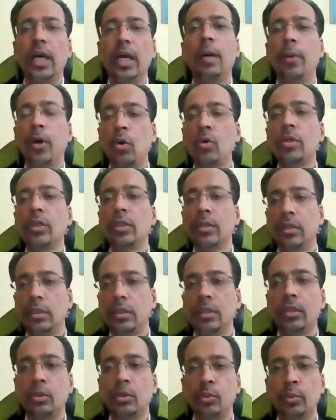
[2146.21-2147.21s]
about
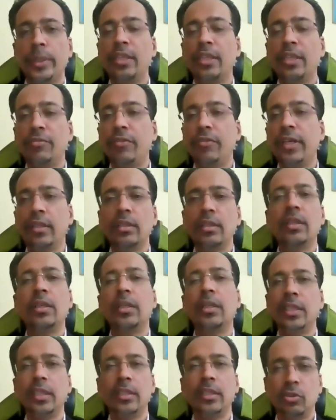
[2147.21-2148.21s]
25,
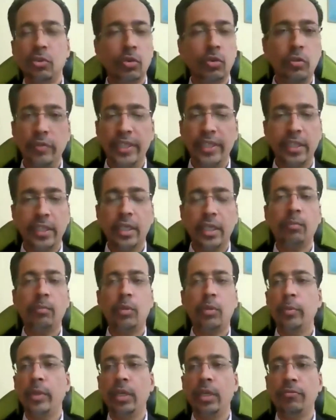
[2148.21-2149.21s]
30 years ago, we didn't
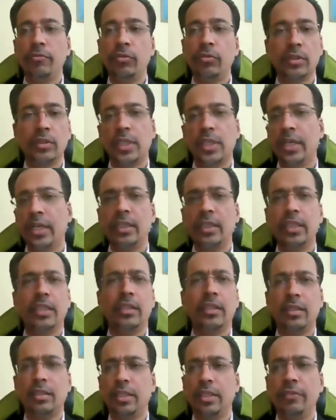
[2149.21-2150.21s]
have mobile phones, and I
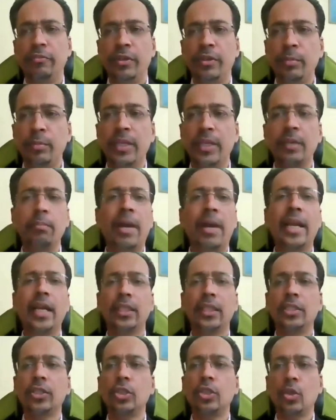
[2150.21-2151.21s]
think everybody
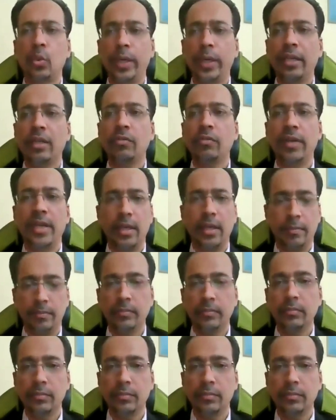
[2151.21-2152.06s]
managed quite well.